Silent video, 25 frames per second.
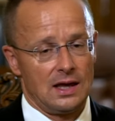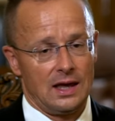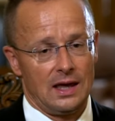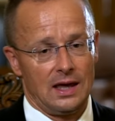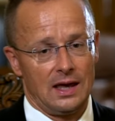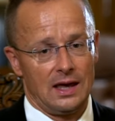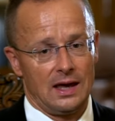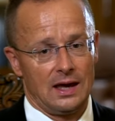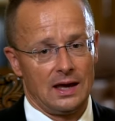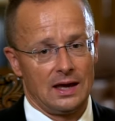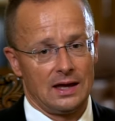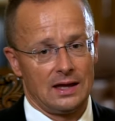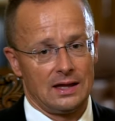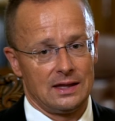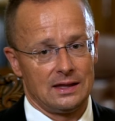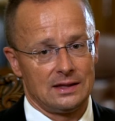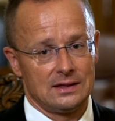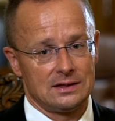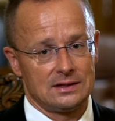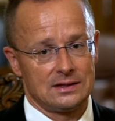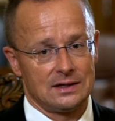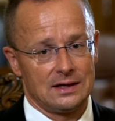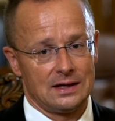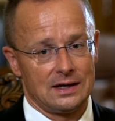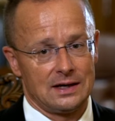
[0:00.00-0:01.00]

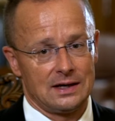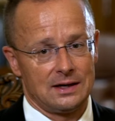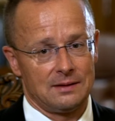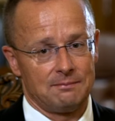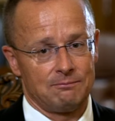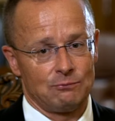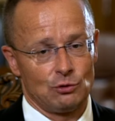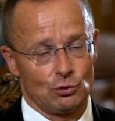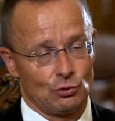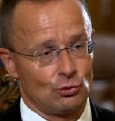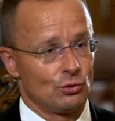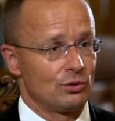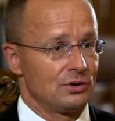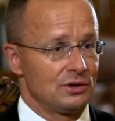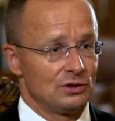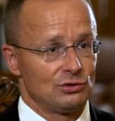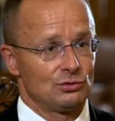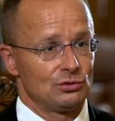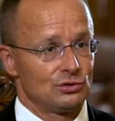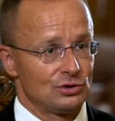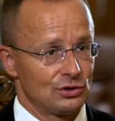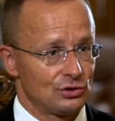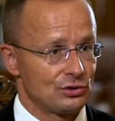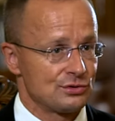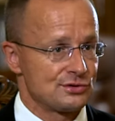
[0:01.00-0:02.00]
and um, according to
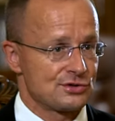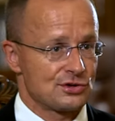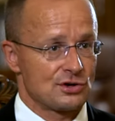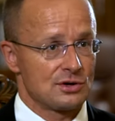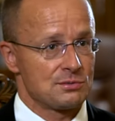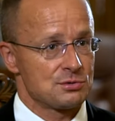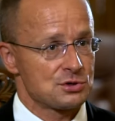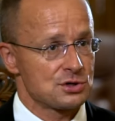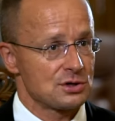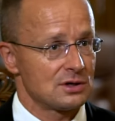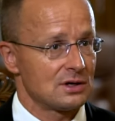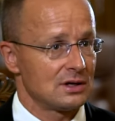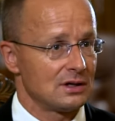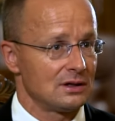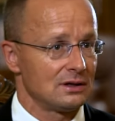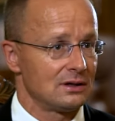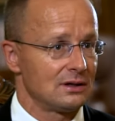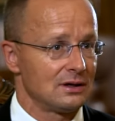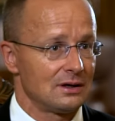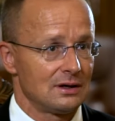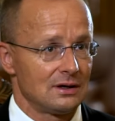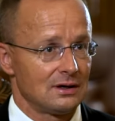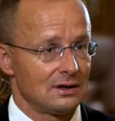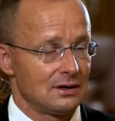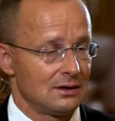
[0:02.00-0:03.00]
the conscription and
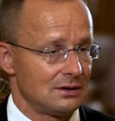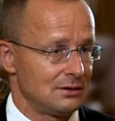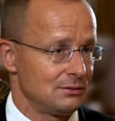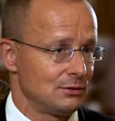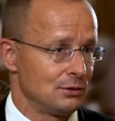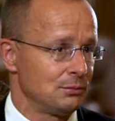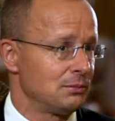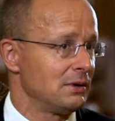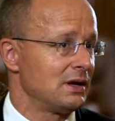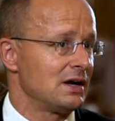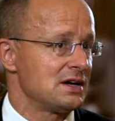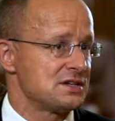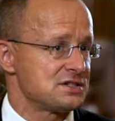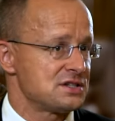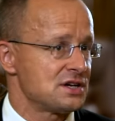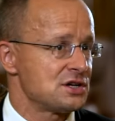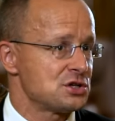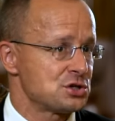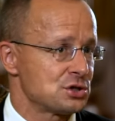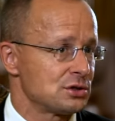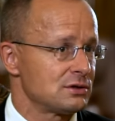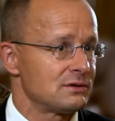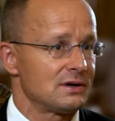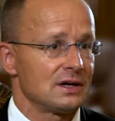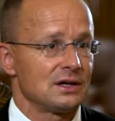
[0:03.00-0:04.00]
uh,
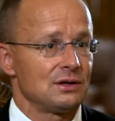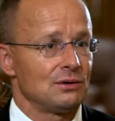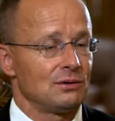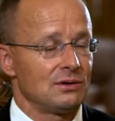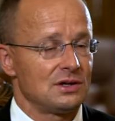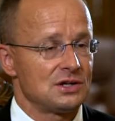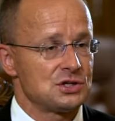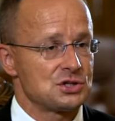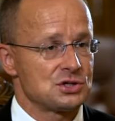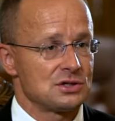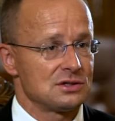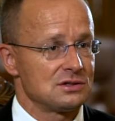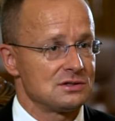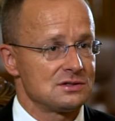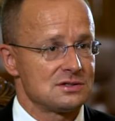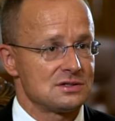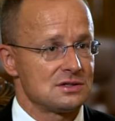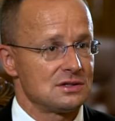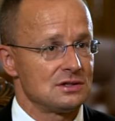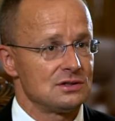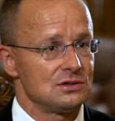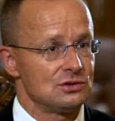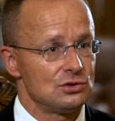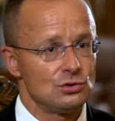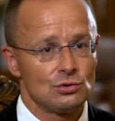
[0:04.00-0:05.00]
mobilization regulations
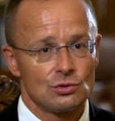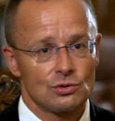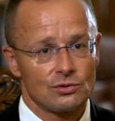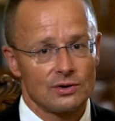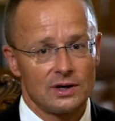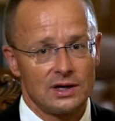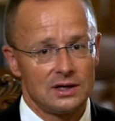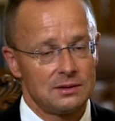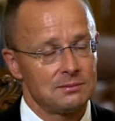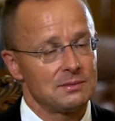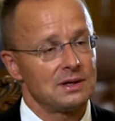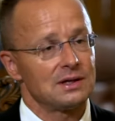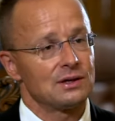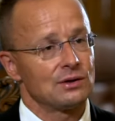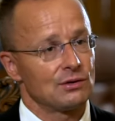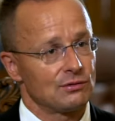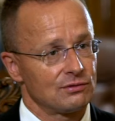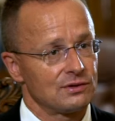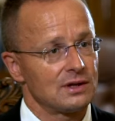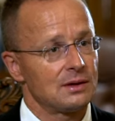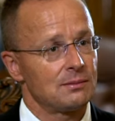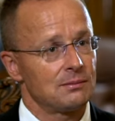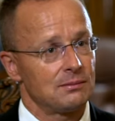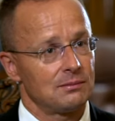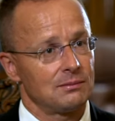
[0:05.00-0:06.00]
in Ukraine, many of
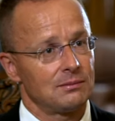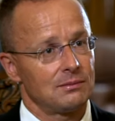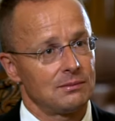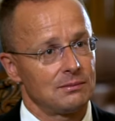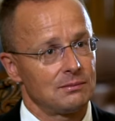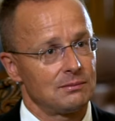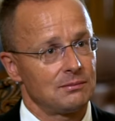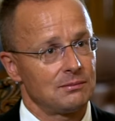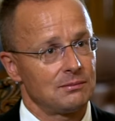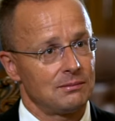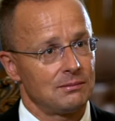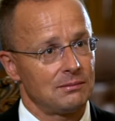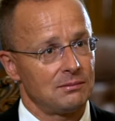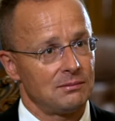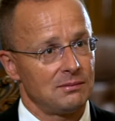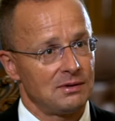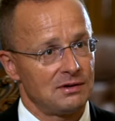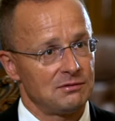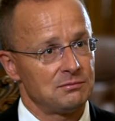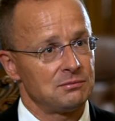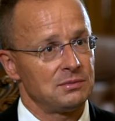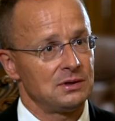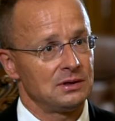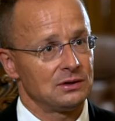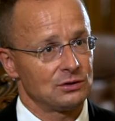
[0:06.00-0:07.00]
them
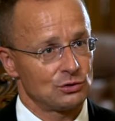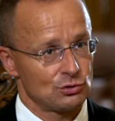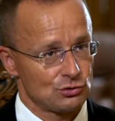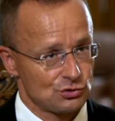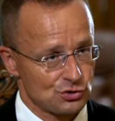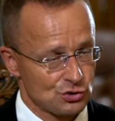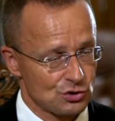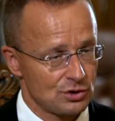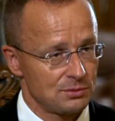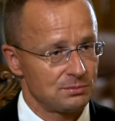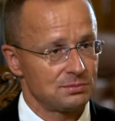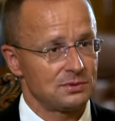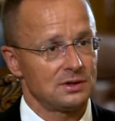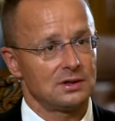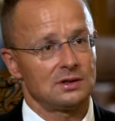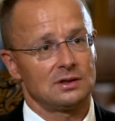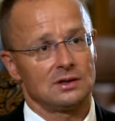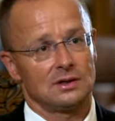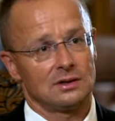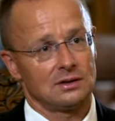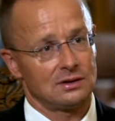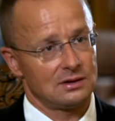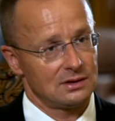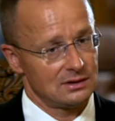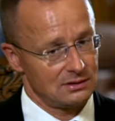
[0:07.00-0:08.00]
have been conscripted
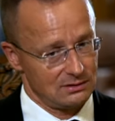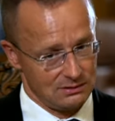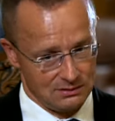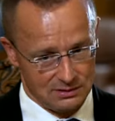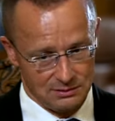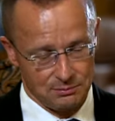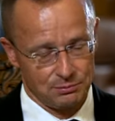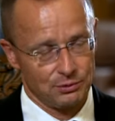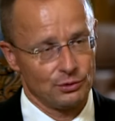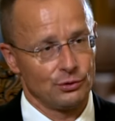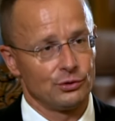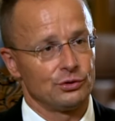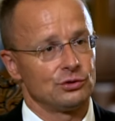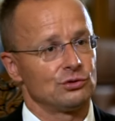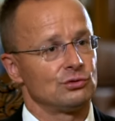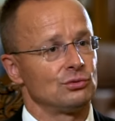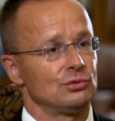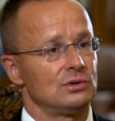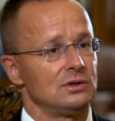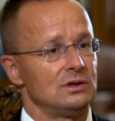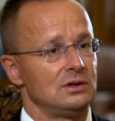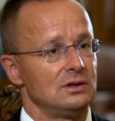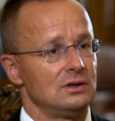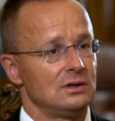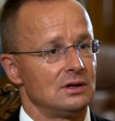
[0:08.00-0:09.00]
and then deployed to
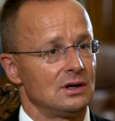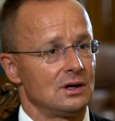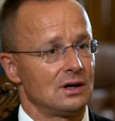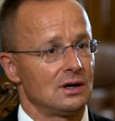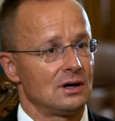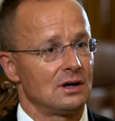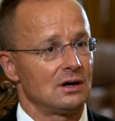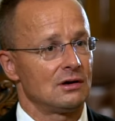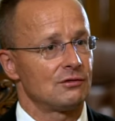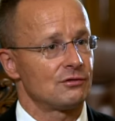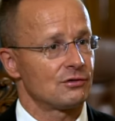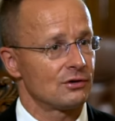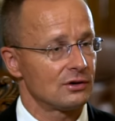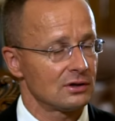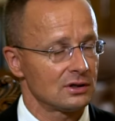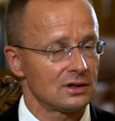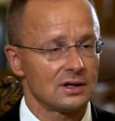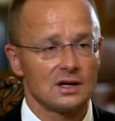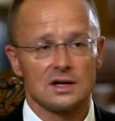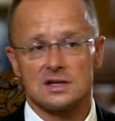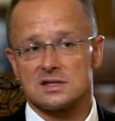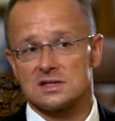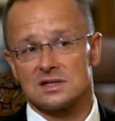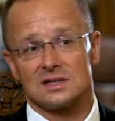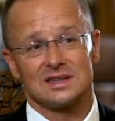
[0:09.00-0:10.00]
the uh, front
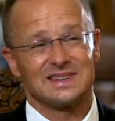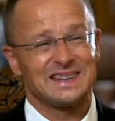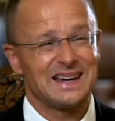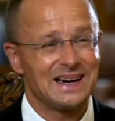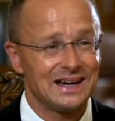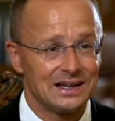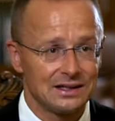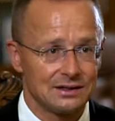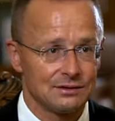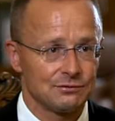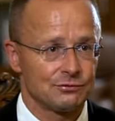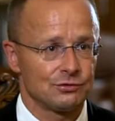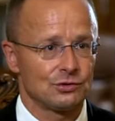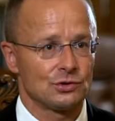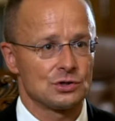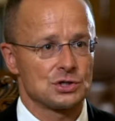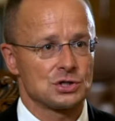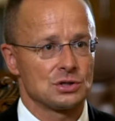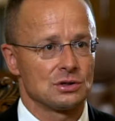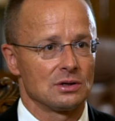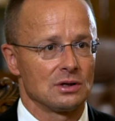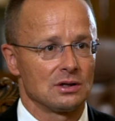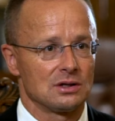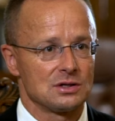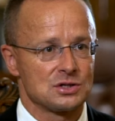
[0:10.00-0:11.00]
lines and died,
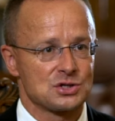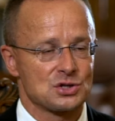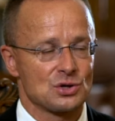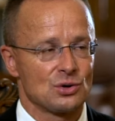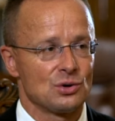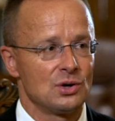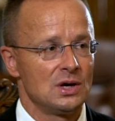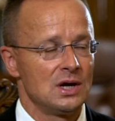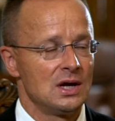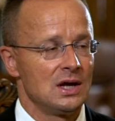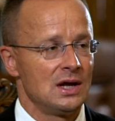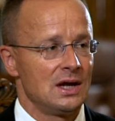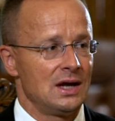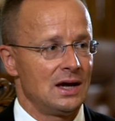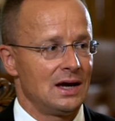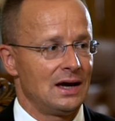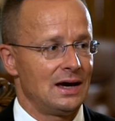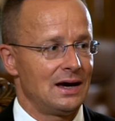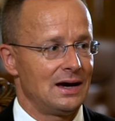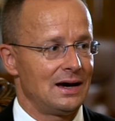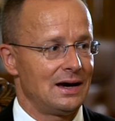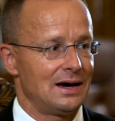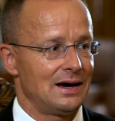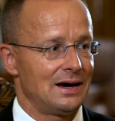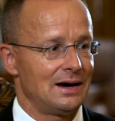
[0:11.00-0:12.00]
unfortunately. So
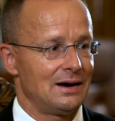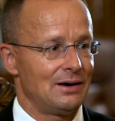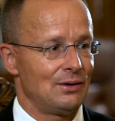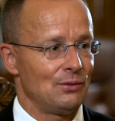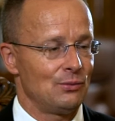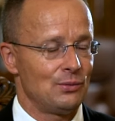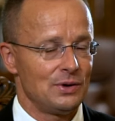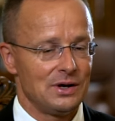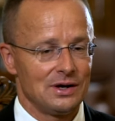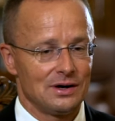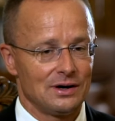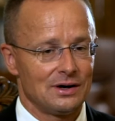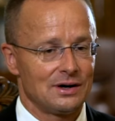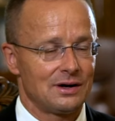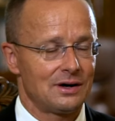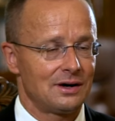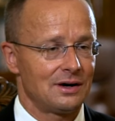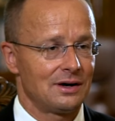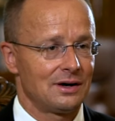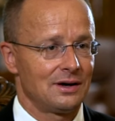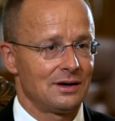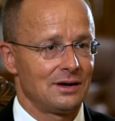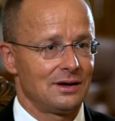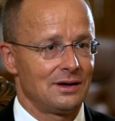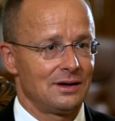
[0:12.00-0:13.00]
uh, we are
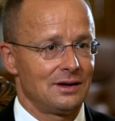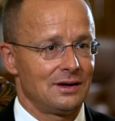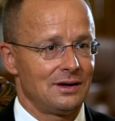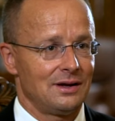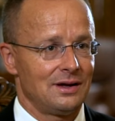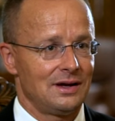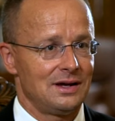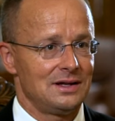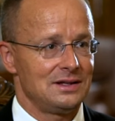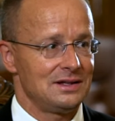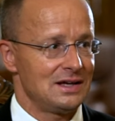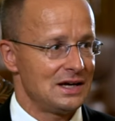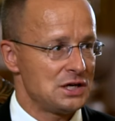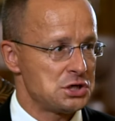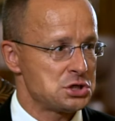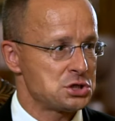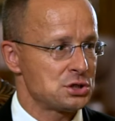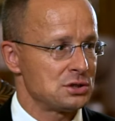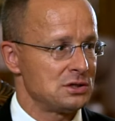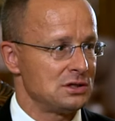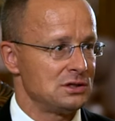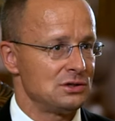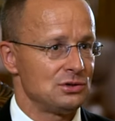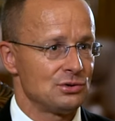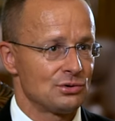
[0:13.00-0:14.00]
a
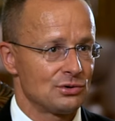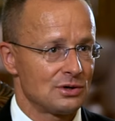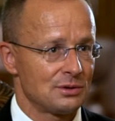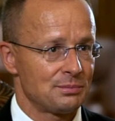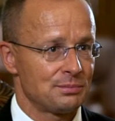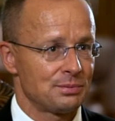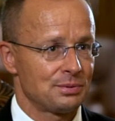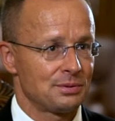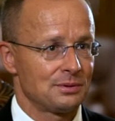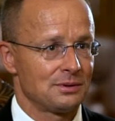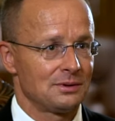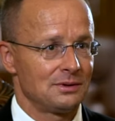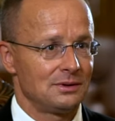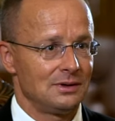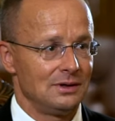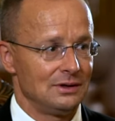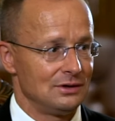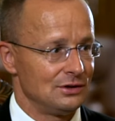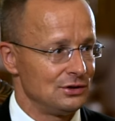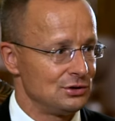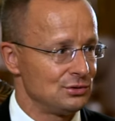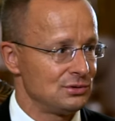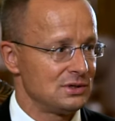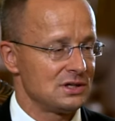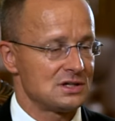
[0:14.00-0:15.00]
nation in Europe in a
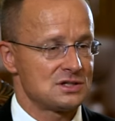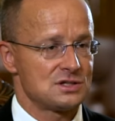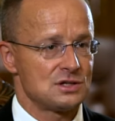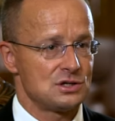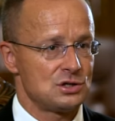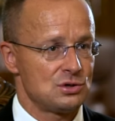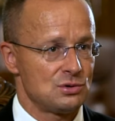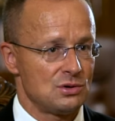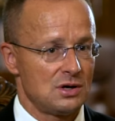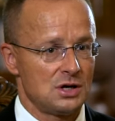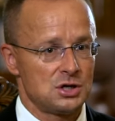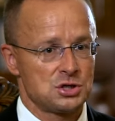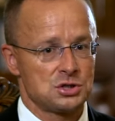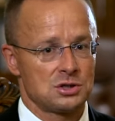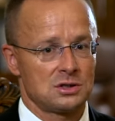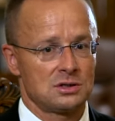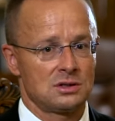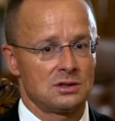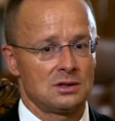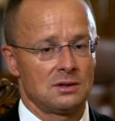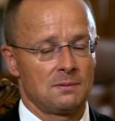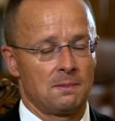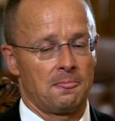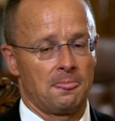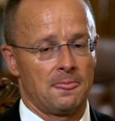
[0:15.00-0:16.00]
unique situation,
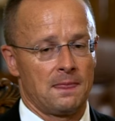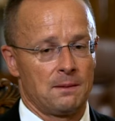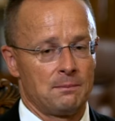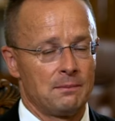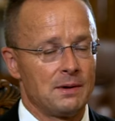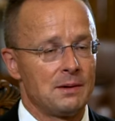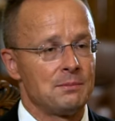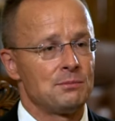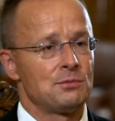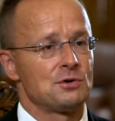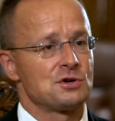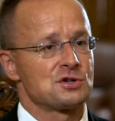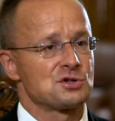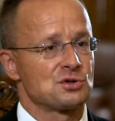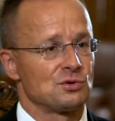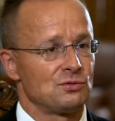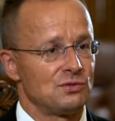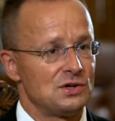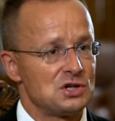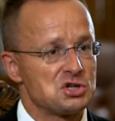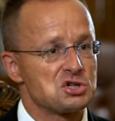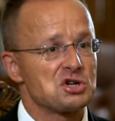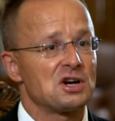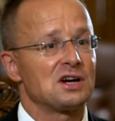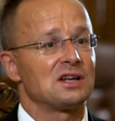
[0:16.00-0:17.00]
members of
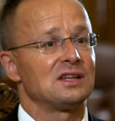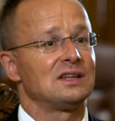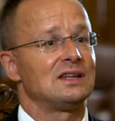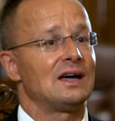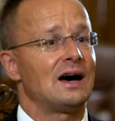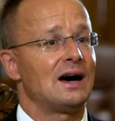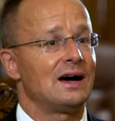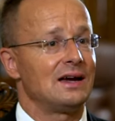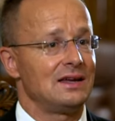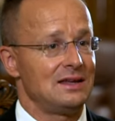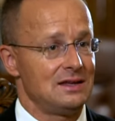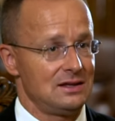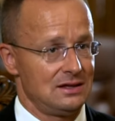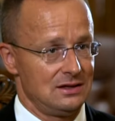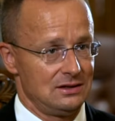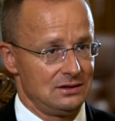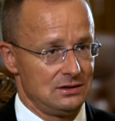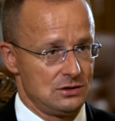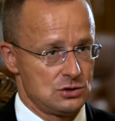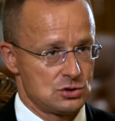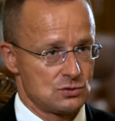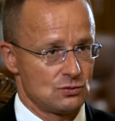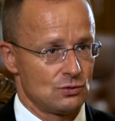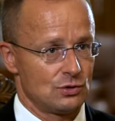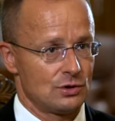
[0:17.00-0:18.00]
which are dying in
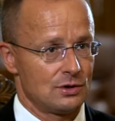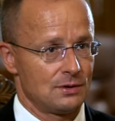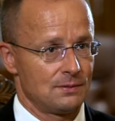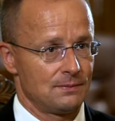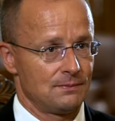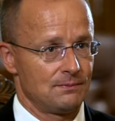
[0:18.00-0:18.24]
this war.